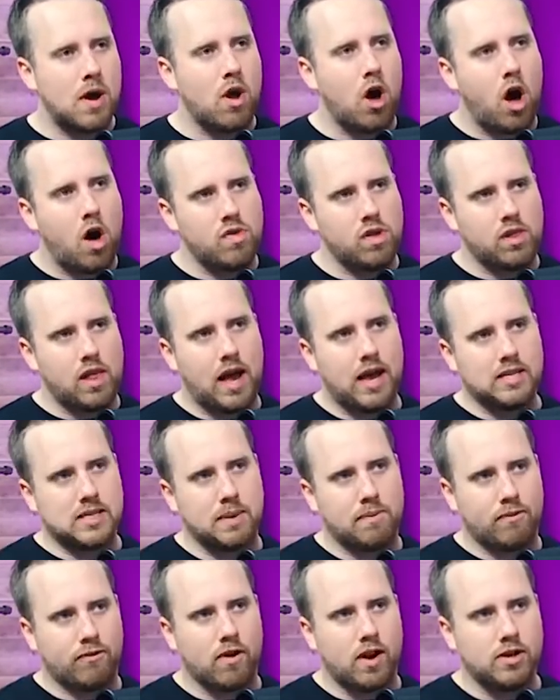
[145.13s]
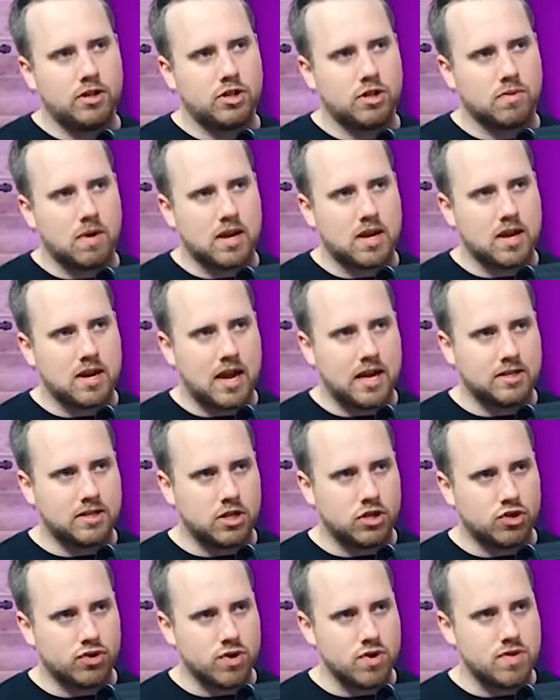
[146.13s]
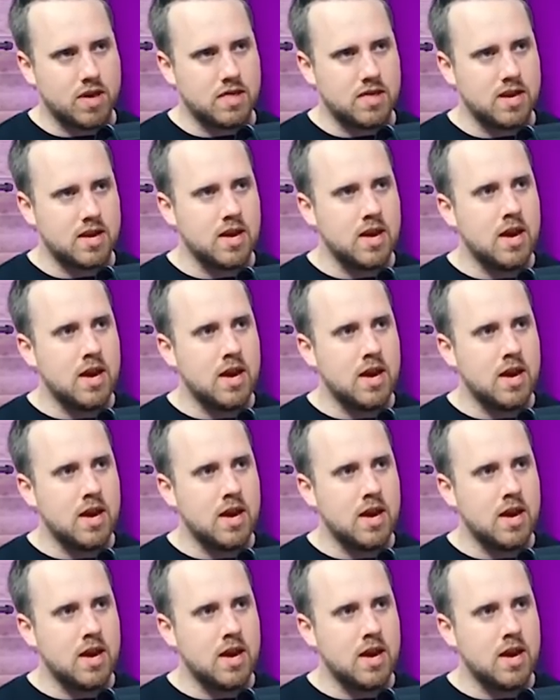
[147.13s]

all the lies up front to recognize the truth. I think